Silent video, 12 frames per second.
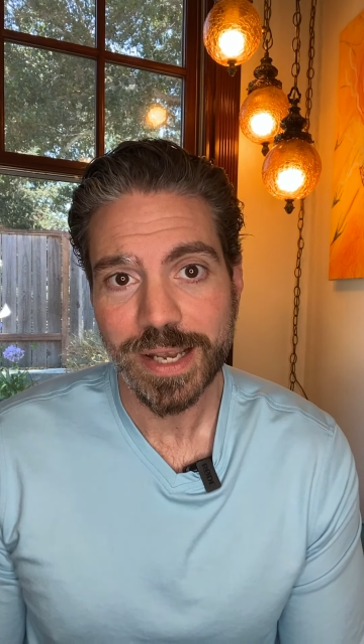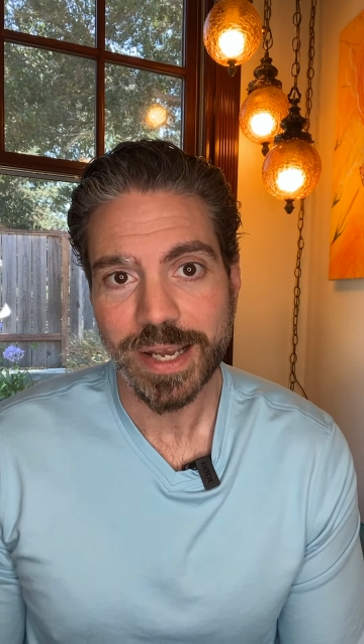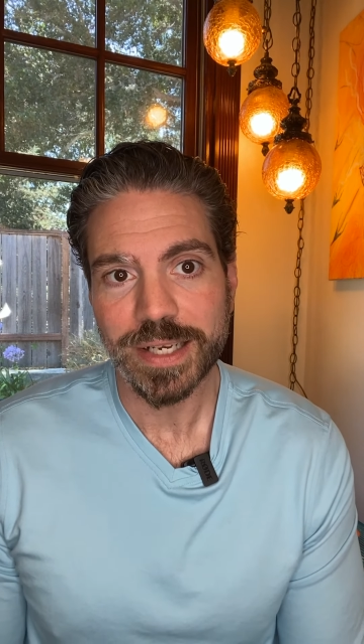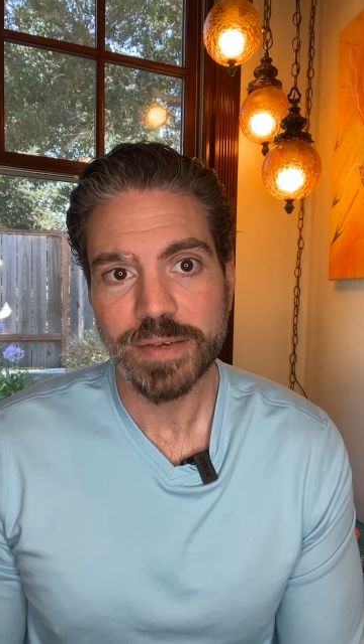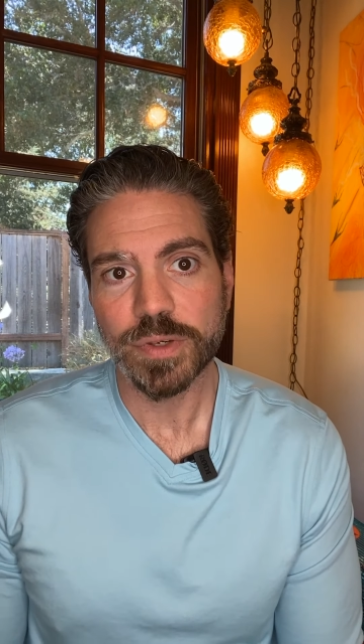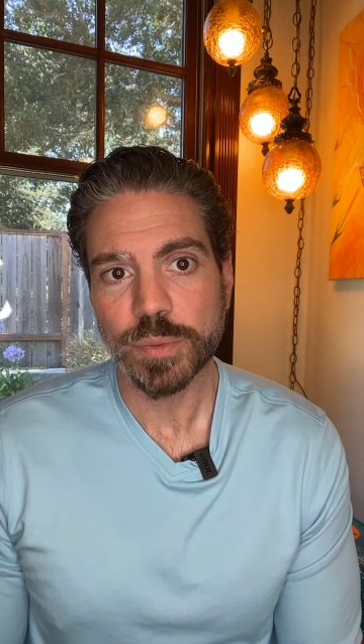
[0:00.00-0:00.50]

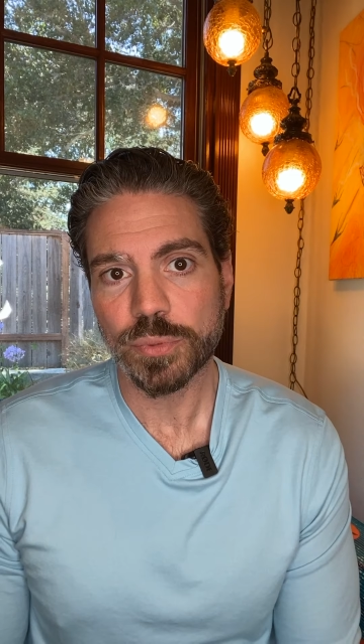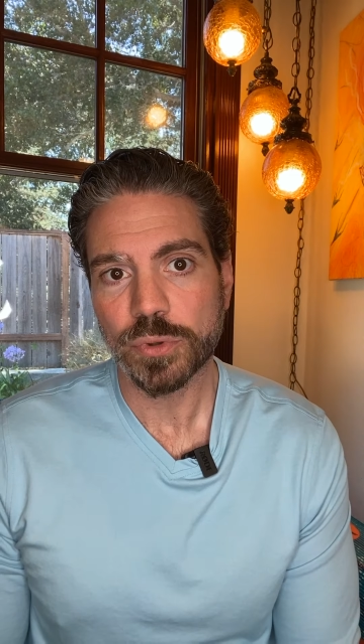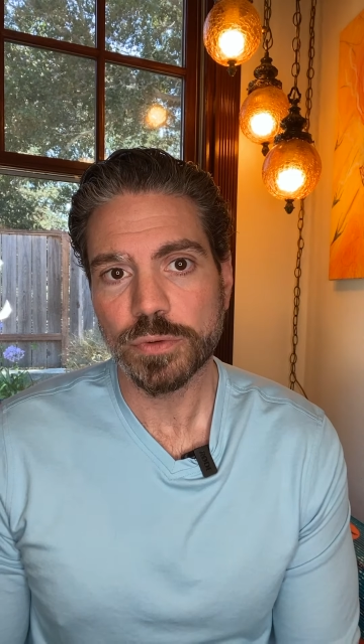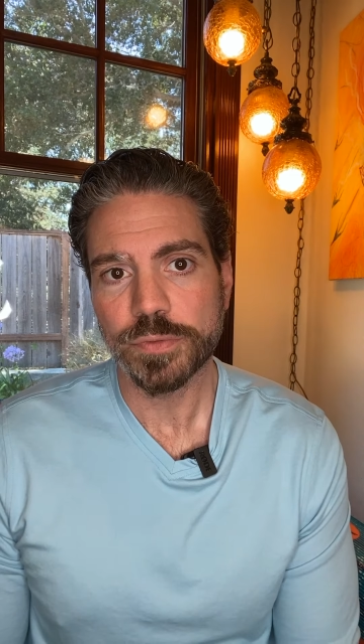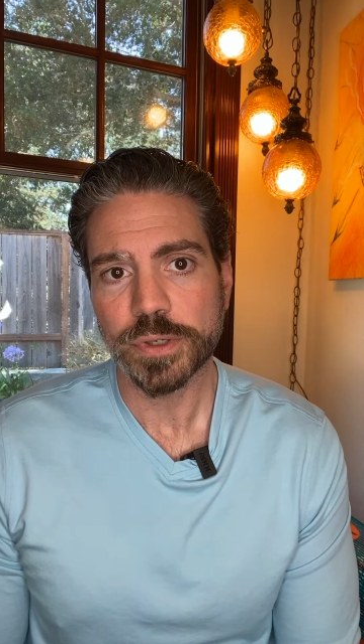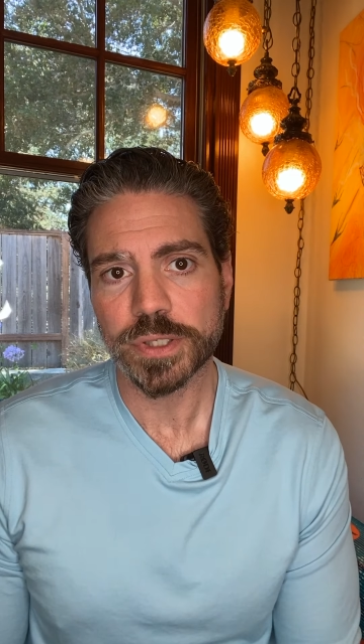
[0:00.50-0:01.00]
and even
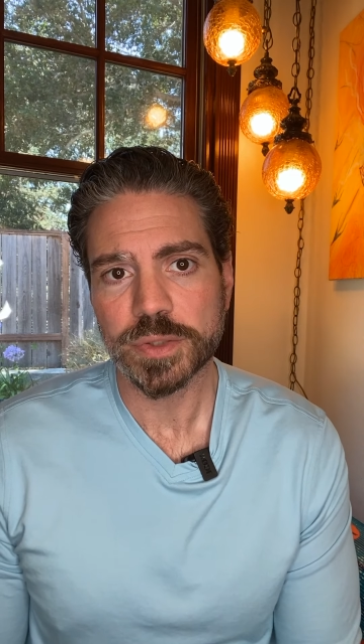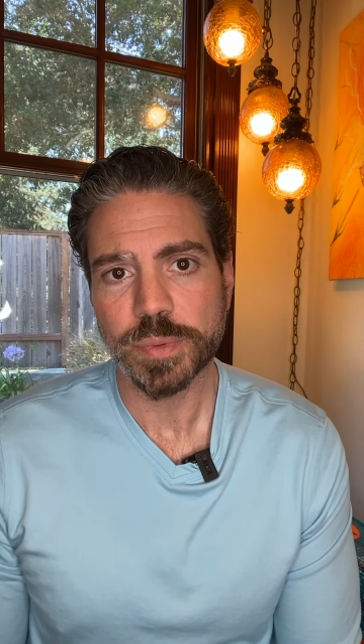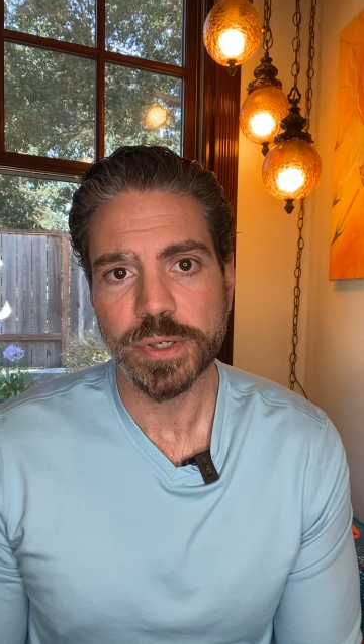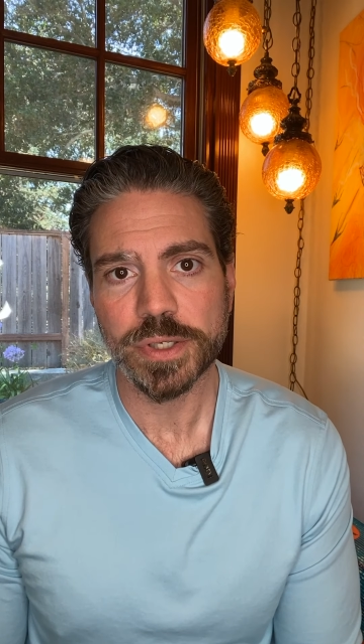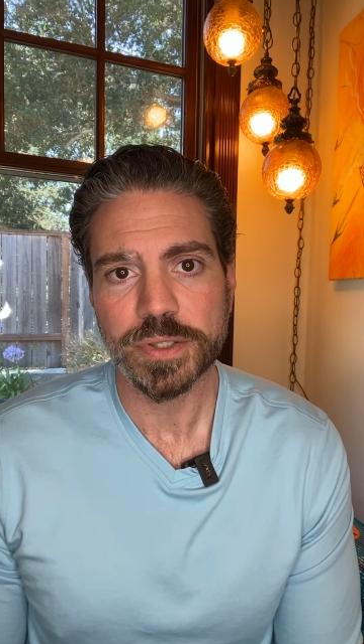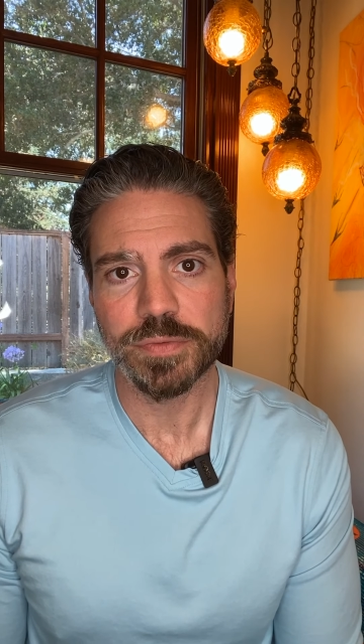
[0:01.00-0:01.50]
improve their
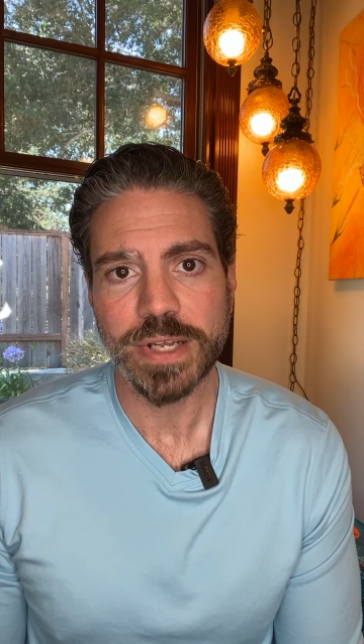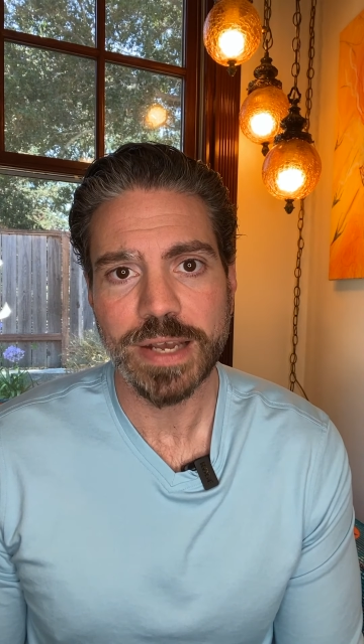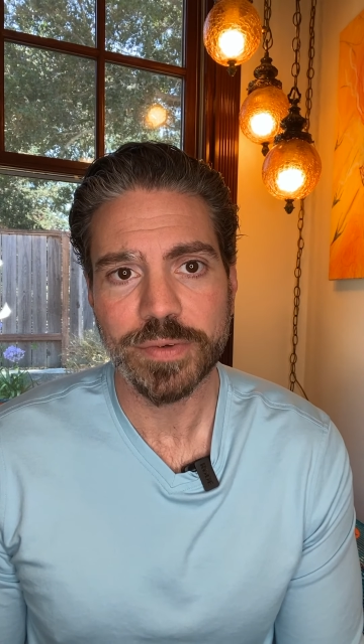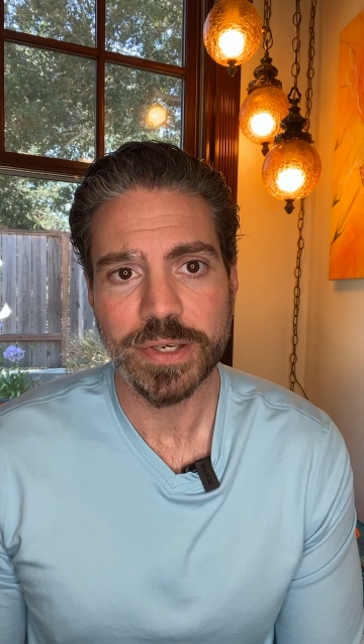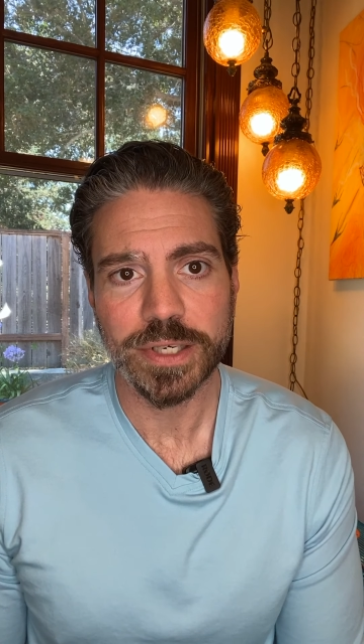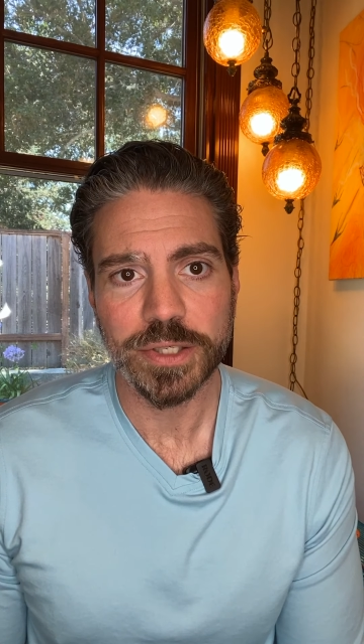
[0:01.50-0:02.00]
experience of
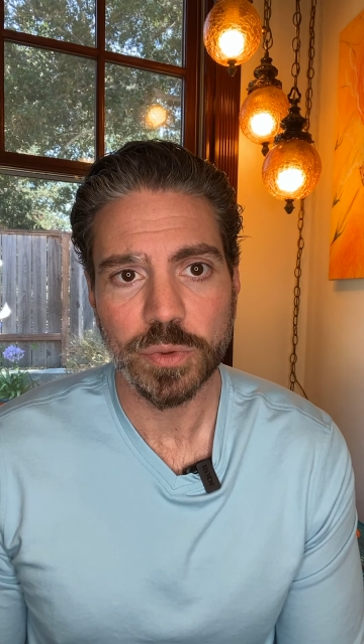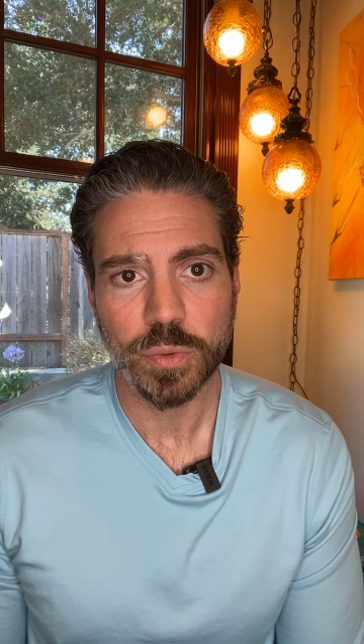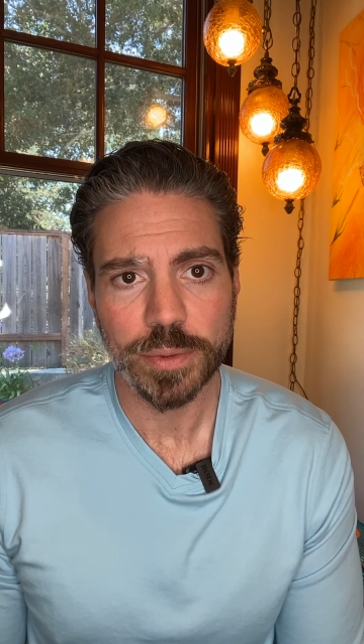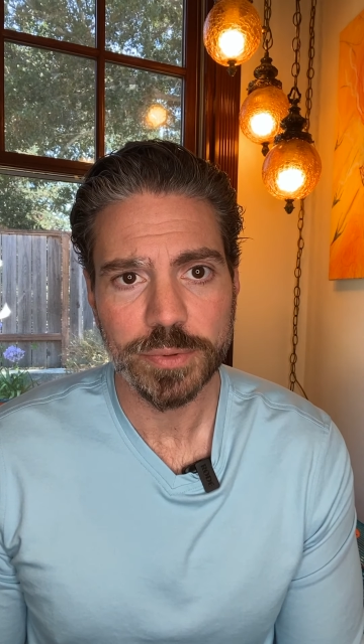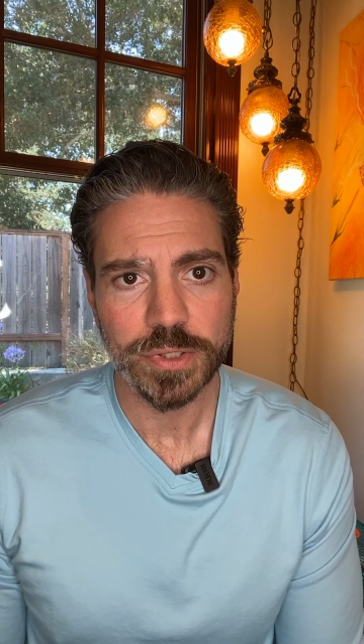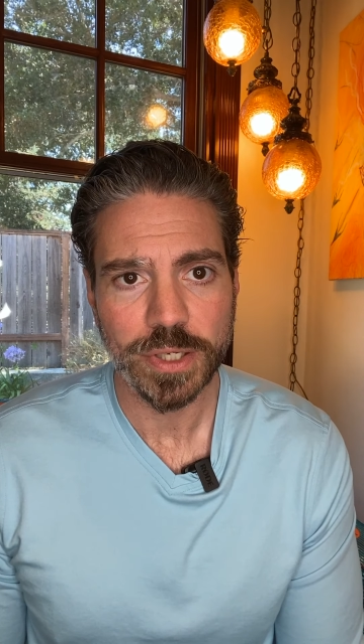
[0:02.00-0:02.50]
navigating your
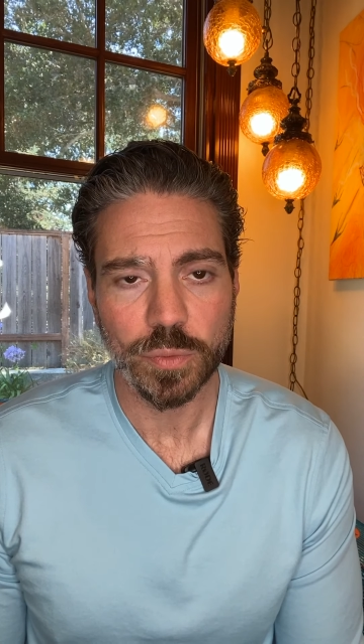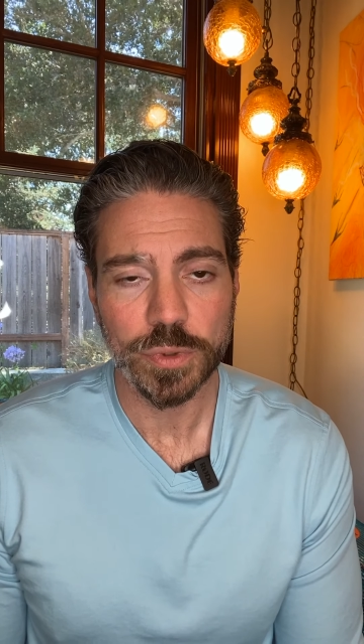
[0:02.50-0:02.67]
website,